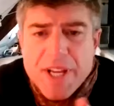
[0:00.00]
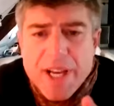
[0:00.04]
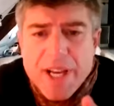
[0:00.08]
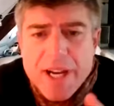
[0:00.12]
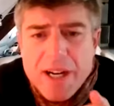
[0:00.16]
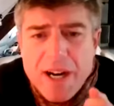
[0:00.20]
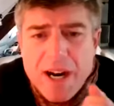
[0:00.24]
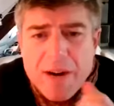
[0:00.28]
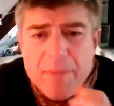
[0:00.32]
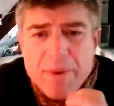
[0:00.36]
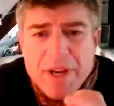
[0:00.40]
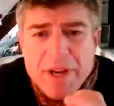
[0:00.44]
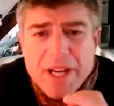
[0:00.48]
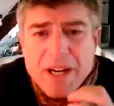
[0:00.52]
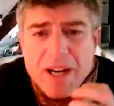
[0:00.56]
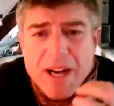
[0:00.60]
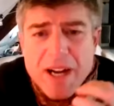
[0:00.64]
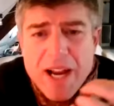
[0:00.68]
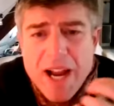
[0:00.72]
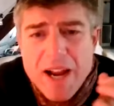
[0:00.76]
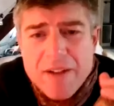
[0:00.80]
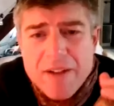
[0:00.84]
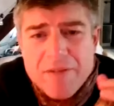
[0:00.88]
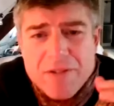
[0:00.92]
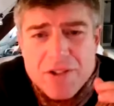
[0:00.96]
Yeah, I mean,
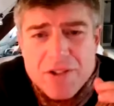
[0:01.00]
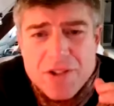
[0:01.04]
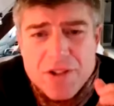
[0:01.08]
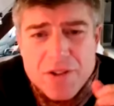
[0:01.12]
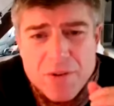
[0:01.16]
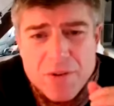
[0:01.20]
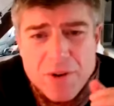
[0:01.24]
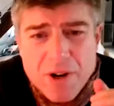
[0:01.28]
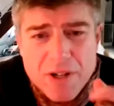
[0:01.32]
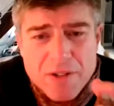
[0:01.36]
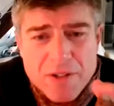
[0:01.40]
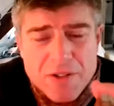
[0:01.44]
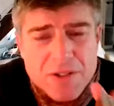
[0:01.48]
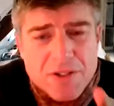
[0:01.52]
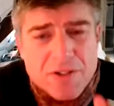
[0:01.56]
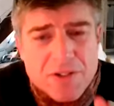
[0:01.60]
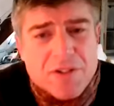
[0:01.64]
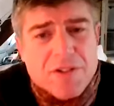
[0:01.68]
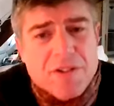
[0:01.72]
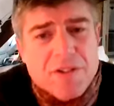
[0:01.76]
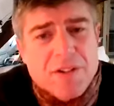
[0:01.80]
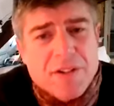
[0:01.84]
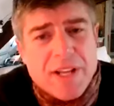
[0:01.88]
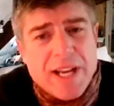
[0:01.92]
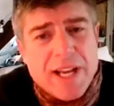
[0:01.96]
I have two
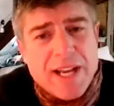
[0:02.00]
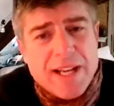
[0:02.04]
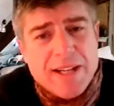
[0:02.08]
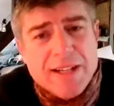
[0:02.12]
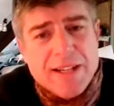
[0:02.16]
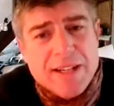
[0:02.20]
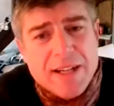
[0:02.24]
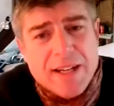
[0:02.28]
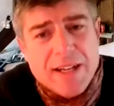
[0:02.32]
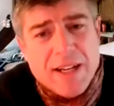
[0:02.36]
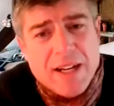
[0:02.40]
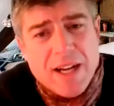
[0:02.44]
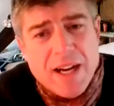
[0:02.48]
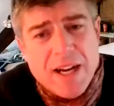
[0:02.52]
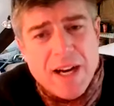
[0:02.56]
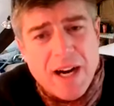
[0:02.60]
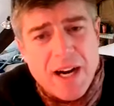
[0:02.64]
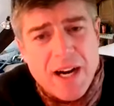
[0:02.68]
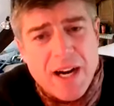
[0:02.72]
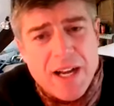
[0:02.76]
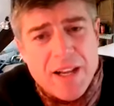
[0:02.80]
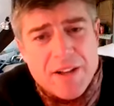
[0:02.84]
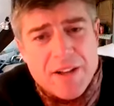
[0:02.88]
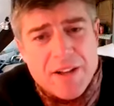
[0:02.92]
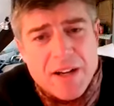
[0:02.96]
answers to that.
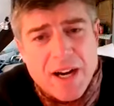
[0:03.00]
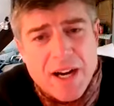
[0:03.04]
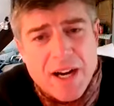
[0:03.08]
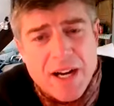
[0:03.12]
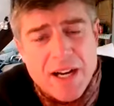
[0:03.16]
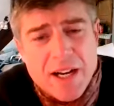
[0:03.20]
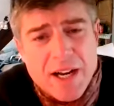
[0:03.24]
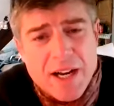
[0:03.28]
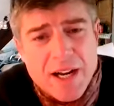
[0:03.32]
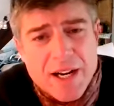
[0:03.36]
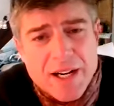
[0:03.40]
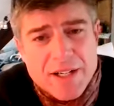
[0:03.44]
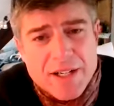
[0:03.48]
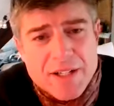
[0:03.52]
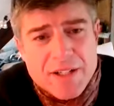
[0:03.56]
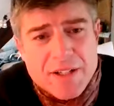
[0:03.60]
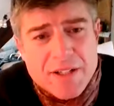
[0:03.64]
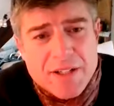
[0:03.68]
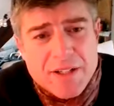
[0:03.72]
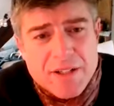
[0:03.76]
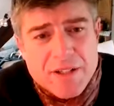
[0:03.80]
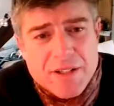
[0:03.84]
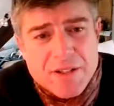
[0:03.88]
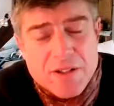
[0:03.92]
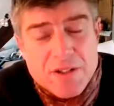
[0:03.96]
I like
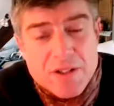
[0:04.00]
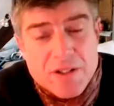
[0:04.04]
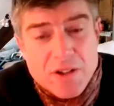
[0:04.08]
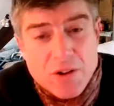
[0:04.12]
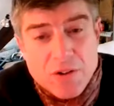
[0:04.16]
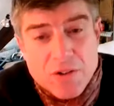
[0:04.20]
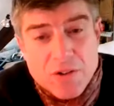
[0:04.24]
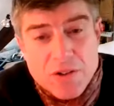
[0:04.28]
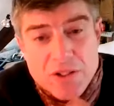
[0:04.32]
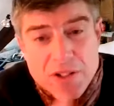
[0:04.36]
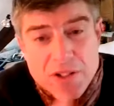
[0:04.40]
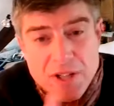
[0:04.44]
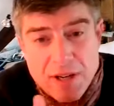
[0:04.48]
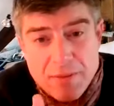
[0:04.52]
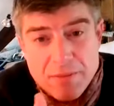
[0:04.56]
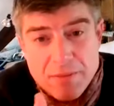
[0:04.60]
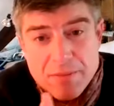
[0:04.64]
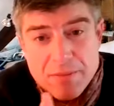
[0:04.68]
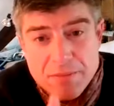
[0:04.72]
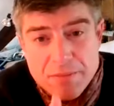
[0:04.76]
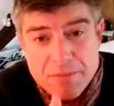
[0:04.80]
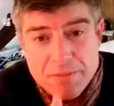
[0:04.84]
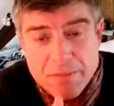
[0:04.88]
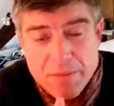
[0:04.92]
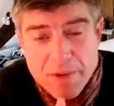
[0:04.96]
to, on
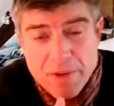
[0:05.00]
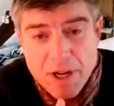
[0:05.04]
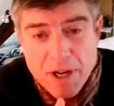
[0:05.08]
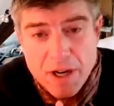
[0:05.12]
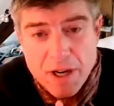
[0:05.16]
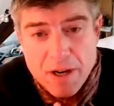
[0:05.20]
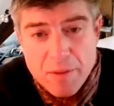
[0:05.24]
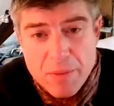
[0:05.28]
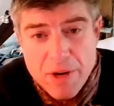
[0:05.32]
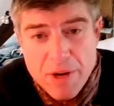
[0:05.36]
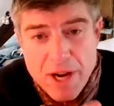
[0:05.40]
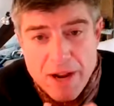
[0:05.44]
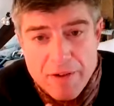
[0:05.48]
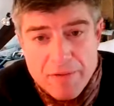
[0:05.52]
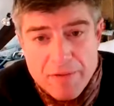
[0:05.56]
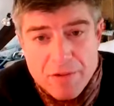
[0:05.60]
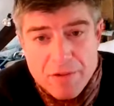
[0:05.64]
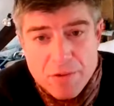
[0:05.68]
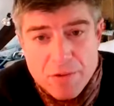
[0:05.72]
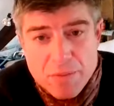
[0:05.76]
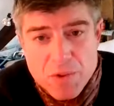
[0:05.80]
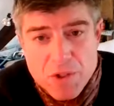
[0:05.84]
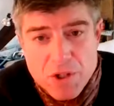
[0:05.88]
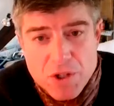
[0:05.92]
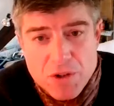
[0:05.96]
some
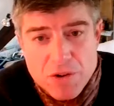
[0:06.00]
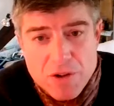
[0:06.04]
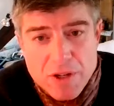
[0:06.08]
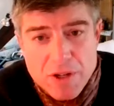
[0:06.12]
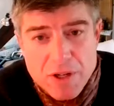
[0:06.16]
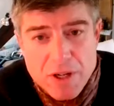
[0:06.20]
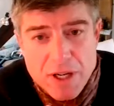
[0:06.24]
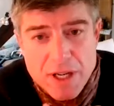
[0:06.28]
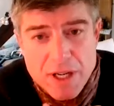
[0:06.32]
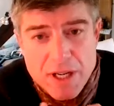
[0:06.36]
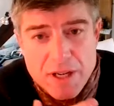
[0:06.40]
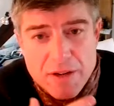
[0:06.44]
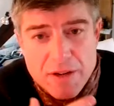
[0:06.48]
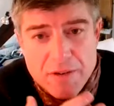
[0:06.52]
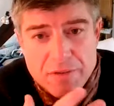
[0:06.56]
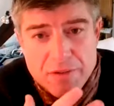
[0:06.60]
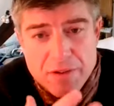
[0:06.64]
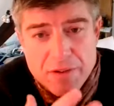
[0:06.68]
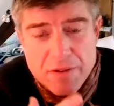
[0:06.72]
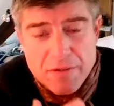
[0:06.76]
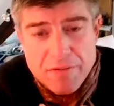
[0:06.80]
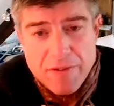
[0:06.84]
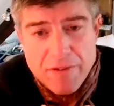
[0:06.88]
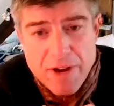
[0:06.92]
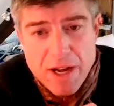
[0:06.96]
platforms, you can leave
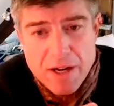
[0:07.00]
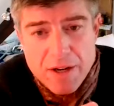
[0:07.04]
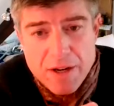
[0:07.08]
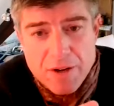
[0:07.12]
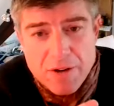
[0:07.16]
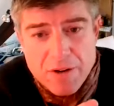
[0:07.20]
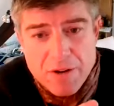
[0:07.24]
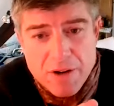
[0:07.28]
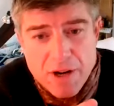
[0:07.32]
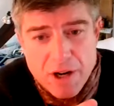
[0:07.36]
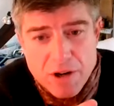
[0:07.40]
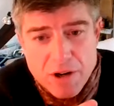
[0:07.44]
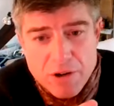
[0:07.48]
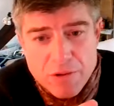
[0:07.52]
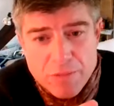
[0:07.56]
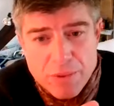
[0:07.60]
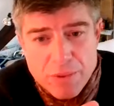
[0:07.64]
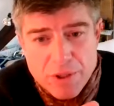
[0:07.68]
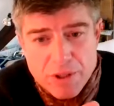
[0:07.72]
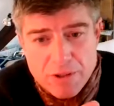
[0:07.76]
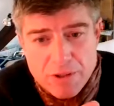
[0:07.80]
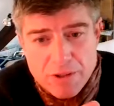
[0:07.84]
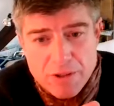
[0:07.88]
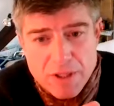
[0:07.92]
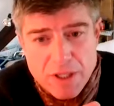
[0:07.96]
the value
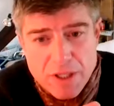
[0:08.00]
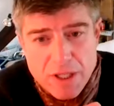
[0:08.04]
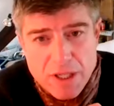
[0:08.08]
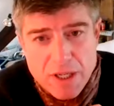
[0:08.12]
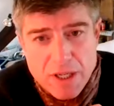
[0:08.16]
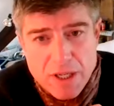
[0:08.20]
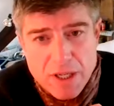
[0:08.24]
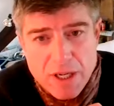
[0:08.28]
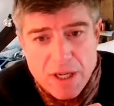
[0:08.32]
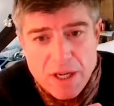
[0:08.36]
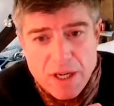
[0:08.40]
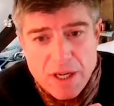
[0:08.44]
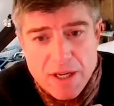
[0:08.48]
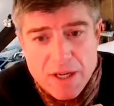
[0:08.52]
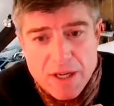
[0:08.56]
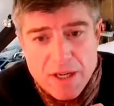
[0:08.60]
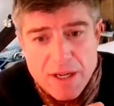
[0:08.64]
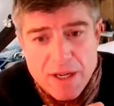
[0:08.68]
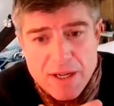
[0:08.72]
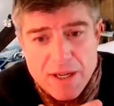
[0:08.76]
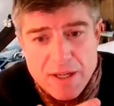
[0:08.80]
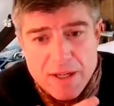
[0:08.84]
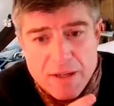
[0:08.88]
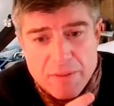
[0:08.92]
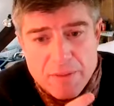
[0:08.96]
open, and
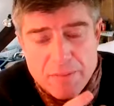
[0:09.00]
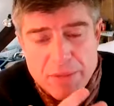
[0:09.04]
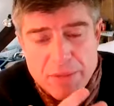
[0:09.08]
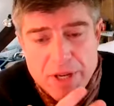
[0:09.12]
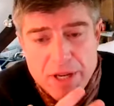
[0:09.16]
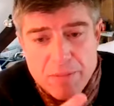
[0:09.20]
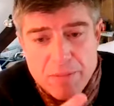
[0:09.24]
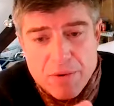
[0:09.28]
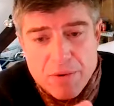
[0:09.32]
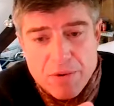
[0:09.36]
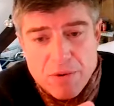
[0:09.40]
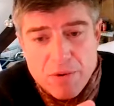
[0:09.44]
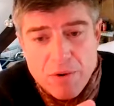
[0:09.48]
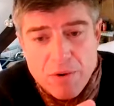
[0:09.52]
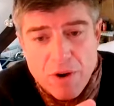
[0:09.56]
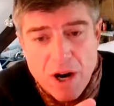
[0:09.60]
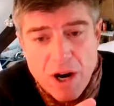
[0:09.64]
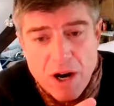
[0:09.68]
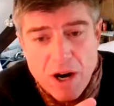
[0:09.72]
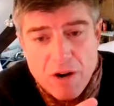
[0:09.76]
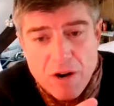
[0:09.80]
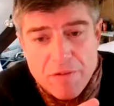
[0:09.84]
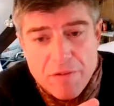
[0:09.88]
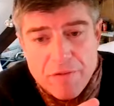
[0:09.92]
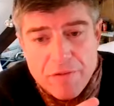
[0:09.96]
then people
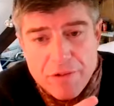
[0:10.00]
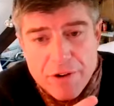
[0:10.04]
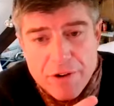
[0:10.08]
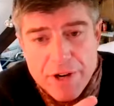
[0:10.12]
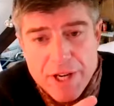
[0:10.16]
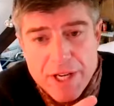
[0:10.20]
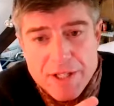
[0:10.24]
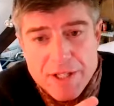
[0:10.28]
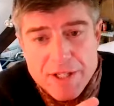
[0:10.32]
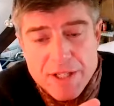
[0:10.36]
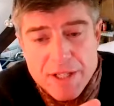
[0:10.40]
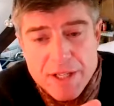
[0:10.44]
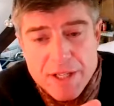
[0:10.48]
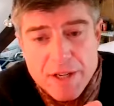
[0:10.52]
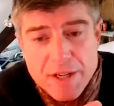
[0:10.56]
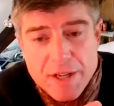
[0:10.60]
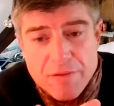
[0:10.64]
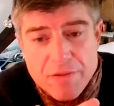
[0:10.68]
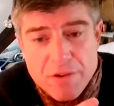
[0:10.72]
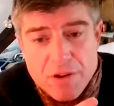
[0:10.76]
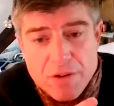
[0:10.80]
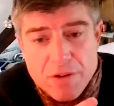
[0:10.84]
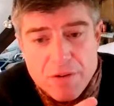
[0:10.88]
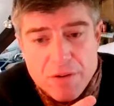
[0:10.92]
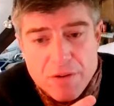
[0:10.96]
are free to
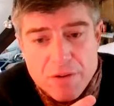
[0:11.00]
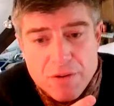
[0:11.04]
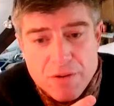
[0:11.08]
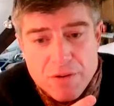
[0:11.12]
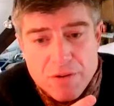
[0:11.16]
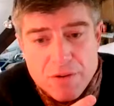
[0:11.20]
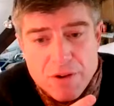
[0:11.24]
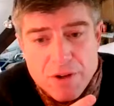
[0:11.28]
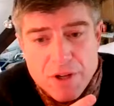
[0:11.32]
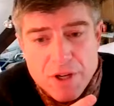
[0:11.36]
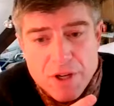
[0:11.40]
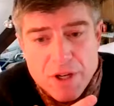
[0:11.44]
give you